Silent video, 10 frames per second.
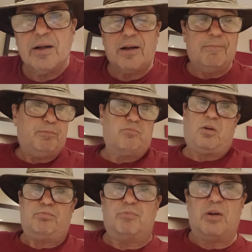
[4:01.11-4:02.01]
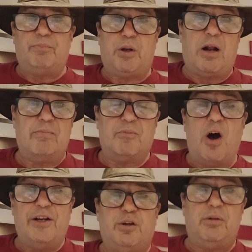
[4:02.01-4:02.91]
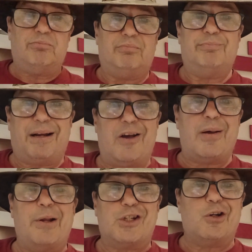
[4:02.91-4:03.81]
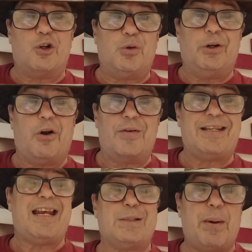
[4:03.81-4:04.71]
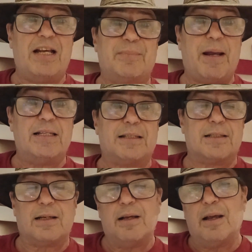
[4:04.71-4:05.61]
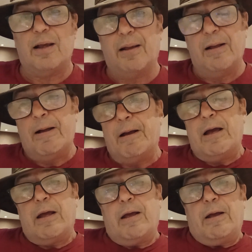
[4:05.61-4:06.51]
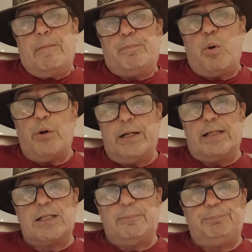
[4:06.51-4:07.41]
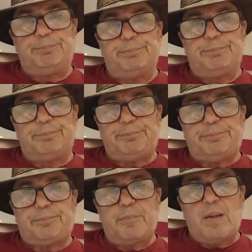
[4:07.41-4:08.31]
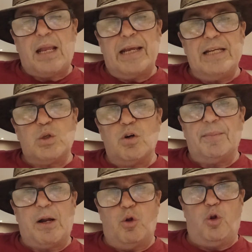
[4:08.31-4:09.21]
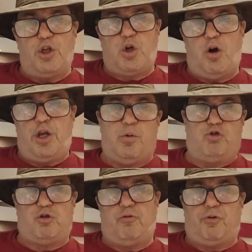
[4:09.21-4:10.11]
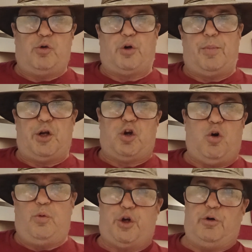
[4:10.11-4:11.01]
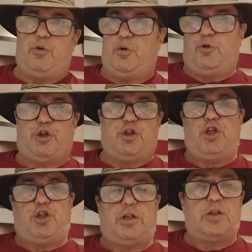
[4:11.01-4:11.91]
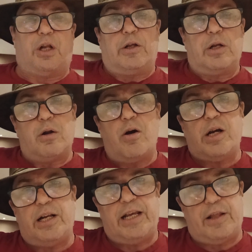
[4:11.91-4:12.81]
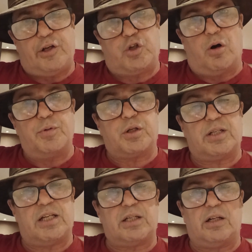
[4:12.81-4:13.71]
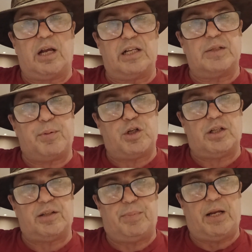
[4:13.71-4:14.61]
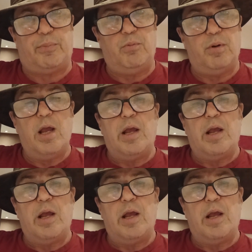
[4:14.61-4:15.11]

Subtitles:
I do it, but I'm actually not doing it on a taxpayer's basis. Point is, he's talking about all this, we're going to make gold, we're going to, you're not going to get the jobs because that's going to go to specialist people.